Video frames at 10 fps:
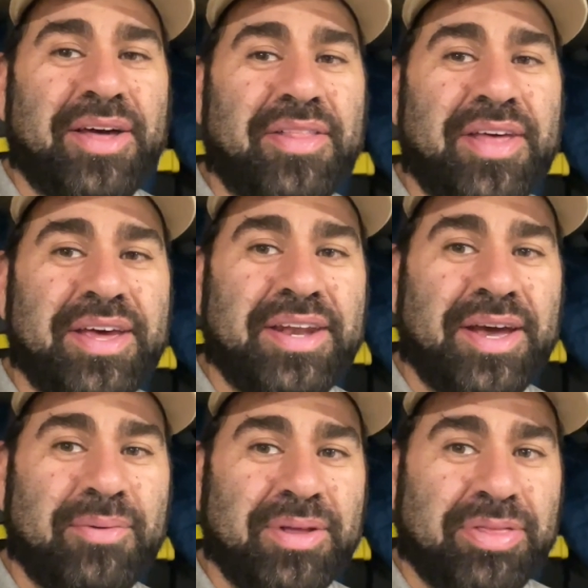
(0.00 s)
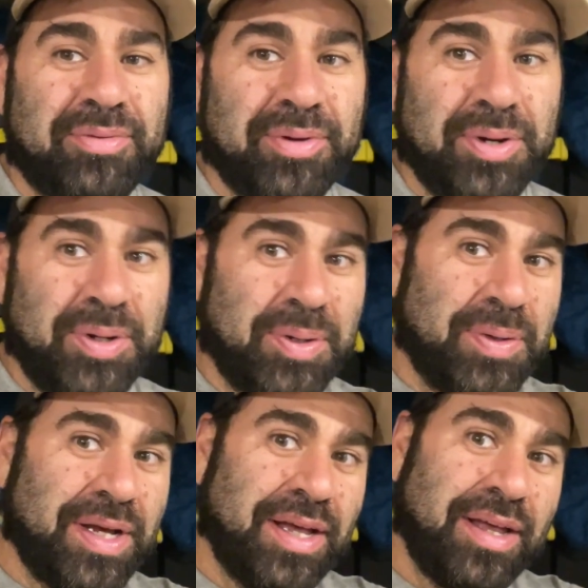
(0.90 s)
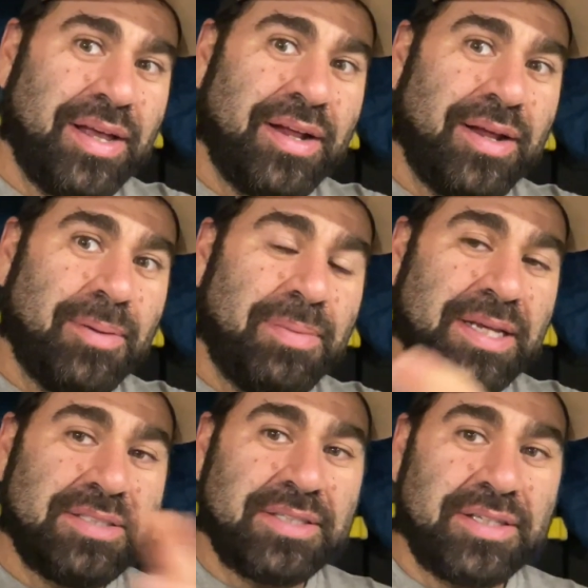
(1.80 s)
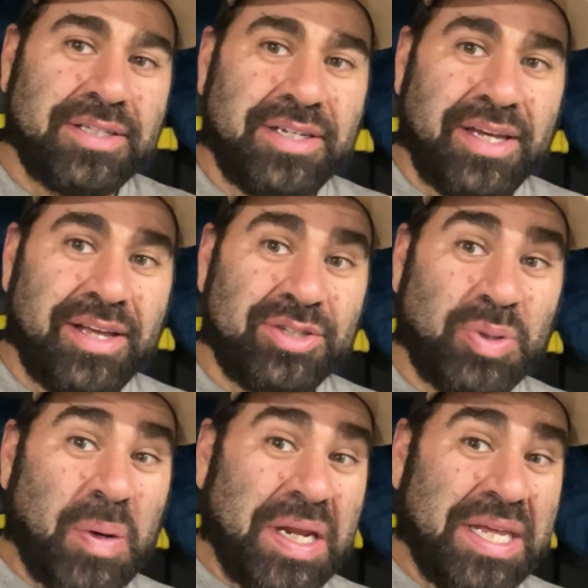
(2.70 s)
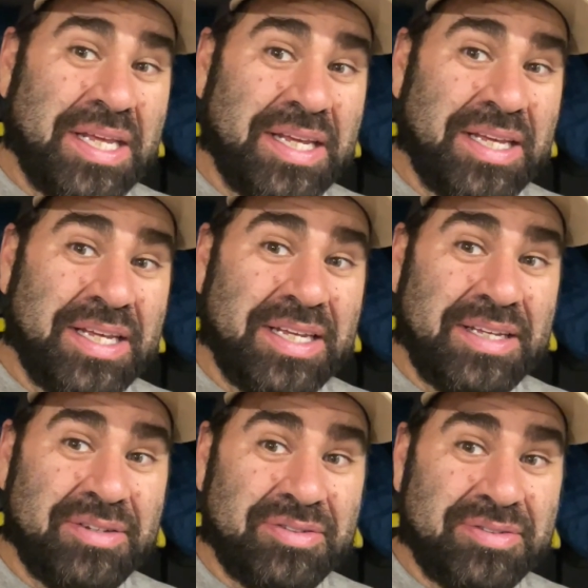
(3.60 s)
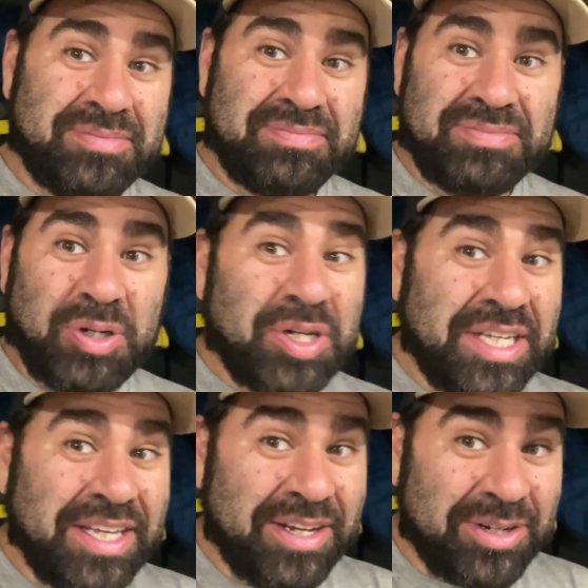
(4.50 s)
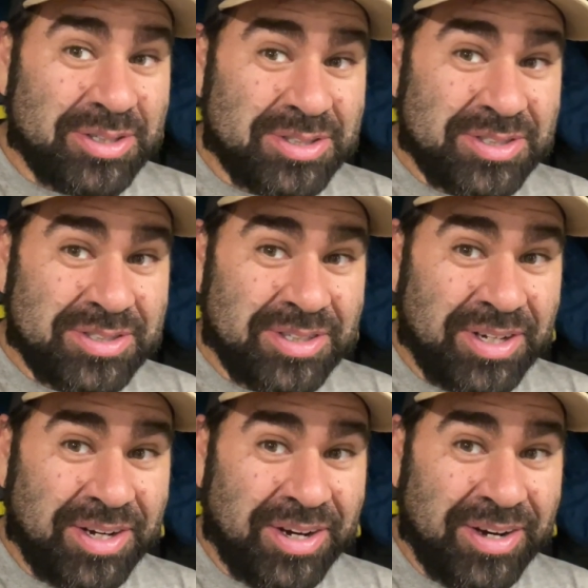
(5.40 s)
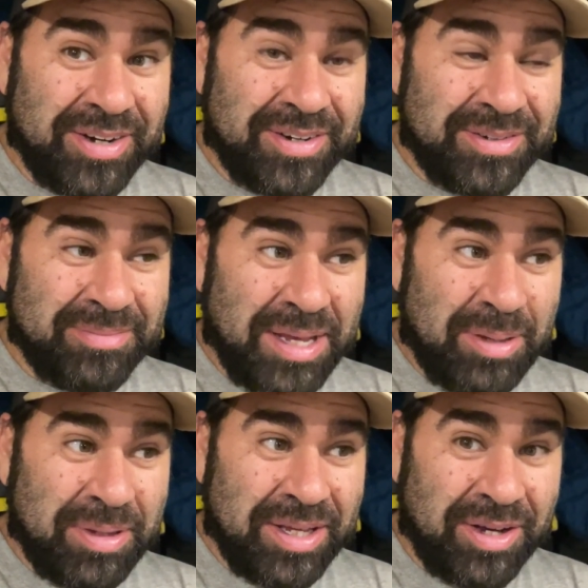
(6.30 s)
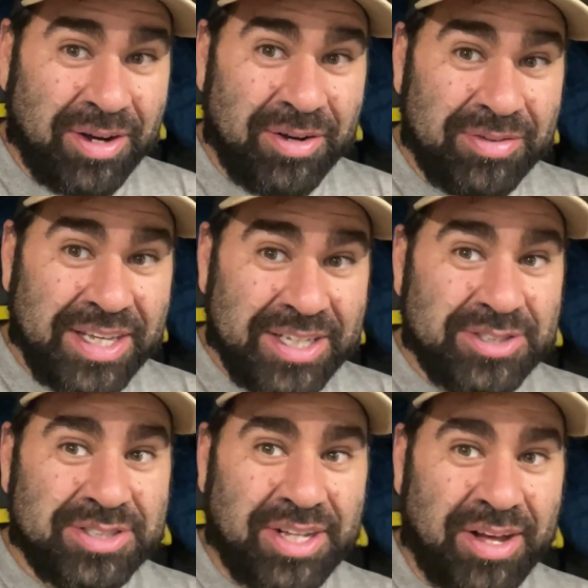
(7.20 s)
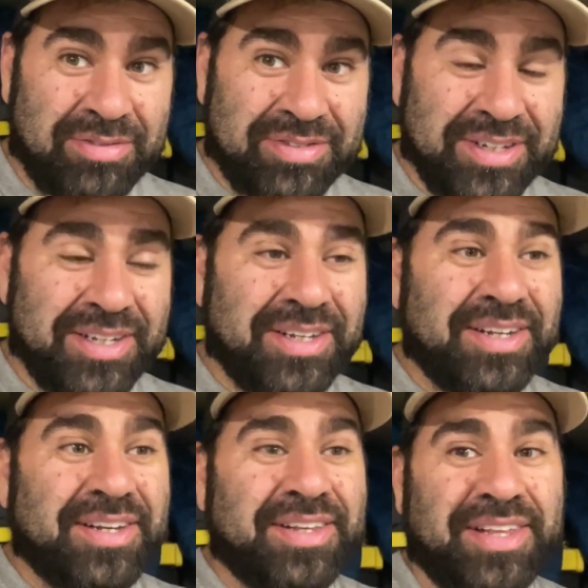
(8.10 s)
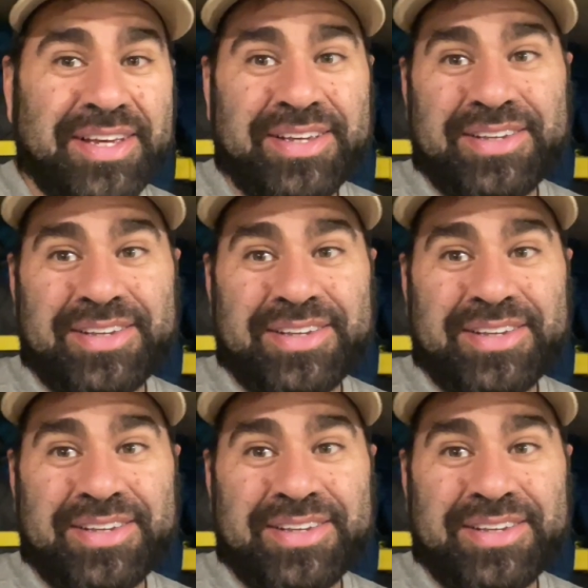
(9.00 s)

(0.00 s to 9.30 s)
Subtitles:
Then I went through basically 20, 30 years maybe of kid stuff, like